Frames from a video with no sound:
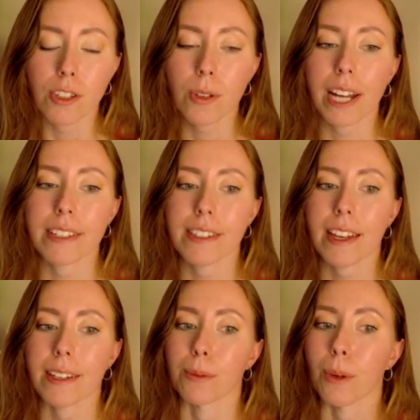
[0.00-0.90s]
So I
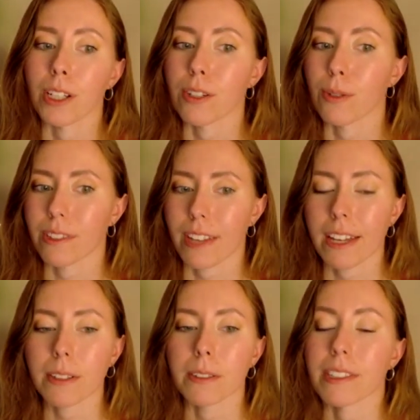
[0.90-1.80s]
said, what new
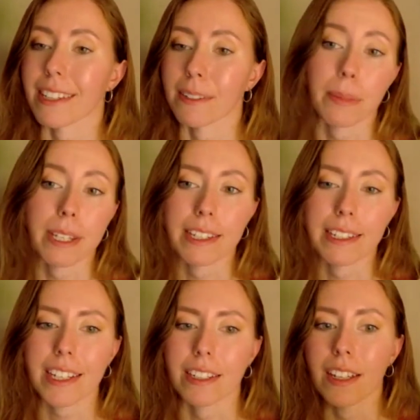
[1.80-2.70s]
cycle is then
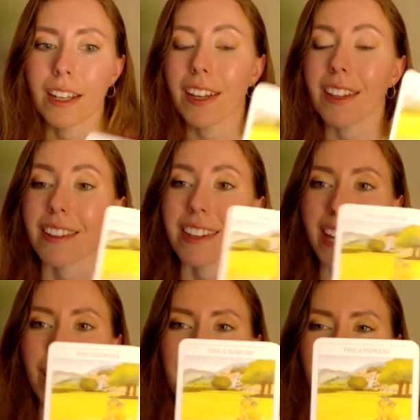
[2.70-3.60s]
beginning?
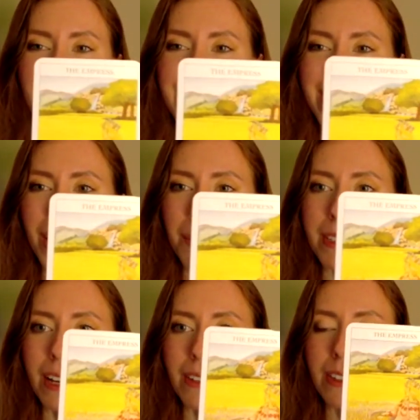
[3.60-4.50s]
The Empress
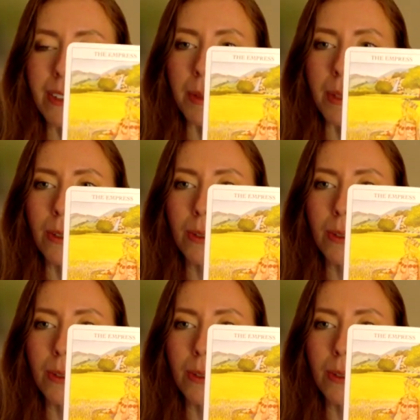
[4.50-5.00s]
comes out, this